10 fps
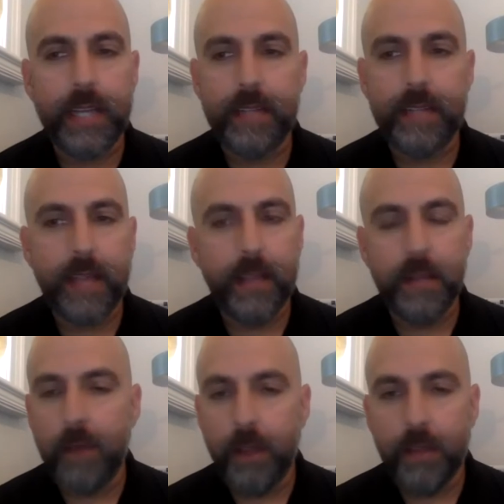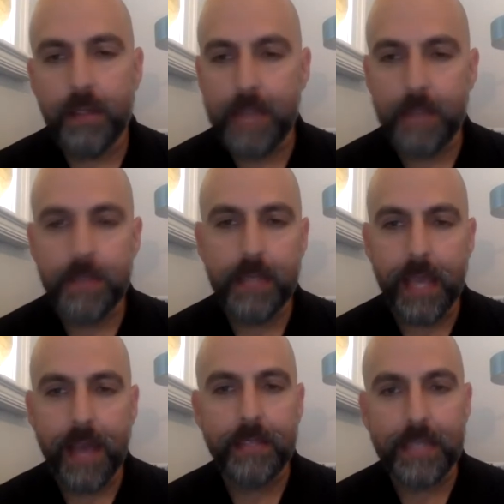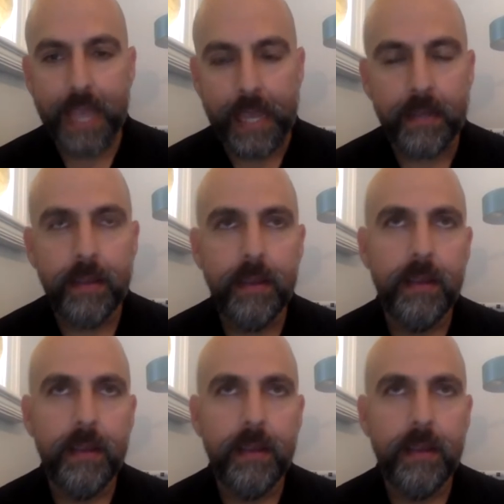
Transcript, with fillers: I could tell them all the steps they have to take